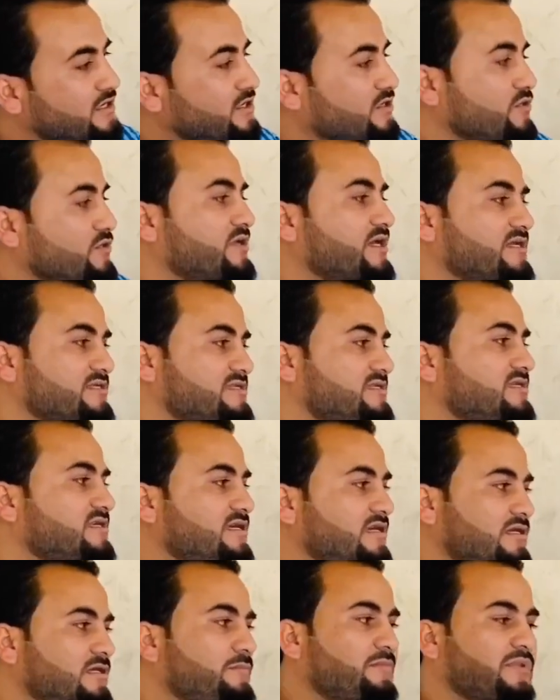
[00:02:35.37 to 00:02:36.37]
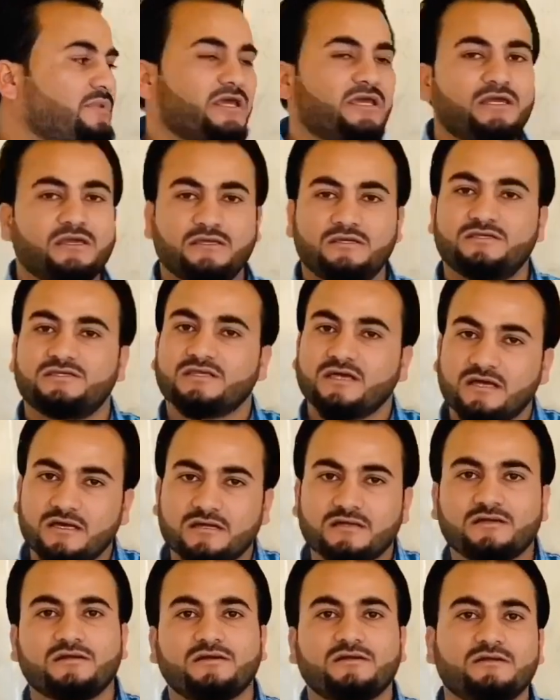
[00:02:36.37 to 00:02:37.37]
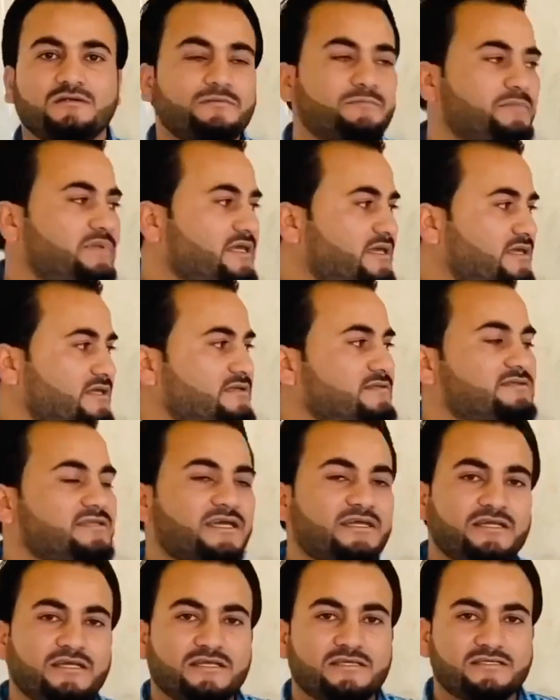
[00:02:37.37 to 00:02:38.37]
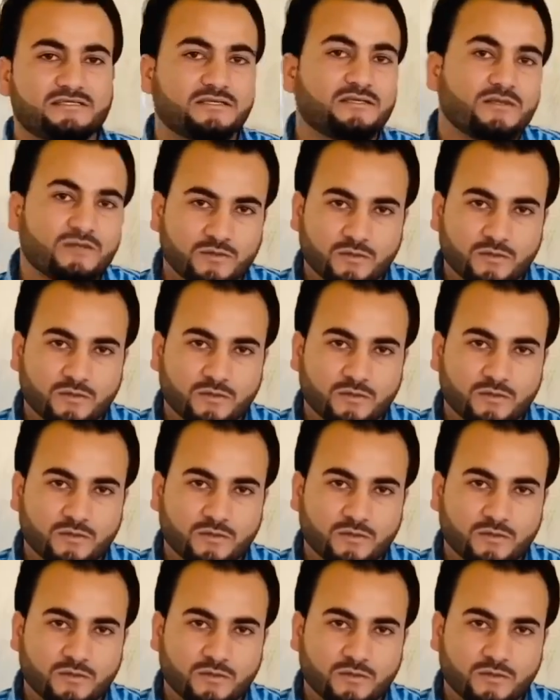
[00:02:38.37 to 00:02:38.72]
you can say play soccer, play tennis,